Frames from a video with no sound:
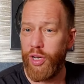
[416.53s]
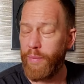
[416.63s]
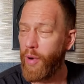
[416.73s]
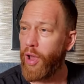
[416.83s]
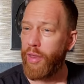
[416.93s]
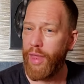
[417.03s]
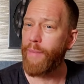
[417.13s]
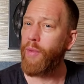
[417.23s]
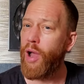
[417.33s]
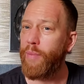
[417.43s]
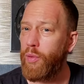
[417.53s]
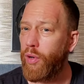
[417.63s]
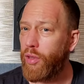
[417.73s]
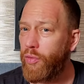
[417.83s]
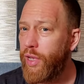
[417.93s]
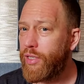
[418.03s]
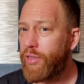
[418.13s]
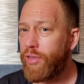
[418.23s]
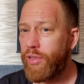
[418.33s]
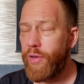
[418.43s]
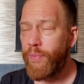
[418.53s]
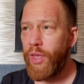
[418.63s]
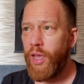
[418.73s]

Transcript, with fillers: and it might that might be one of the reasons